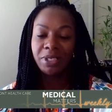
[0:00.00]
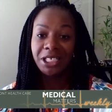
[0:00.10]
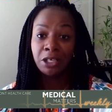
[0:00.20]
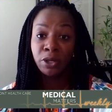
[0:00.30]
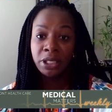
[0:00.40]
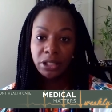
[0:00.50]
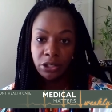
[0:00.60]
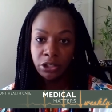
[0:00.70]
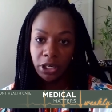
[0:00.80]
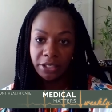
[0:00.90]
it would
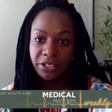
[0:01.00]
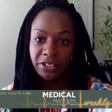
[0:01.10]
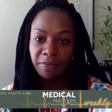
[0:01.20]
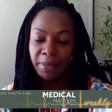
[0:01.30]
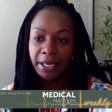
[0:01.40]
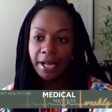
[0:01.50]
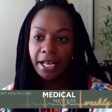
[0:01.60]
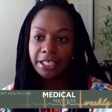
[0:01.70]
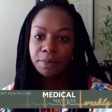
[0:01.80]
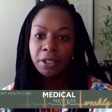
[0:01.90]
decrease your chances of being
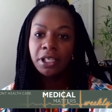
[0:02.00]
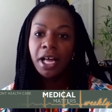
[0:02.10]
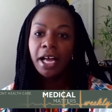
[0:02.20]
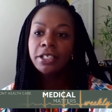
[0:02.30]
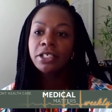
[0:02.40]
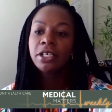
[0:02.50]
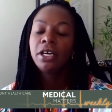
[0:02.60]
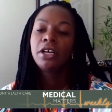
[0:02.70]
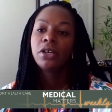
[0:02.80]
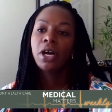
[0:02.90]
hospitalized.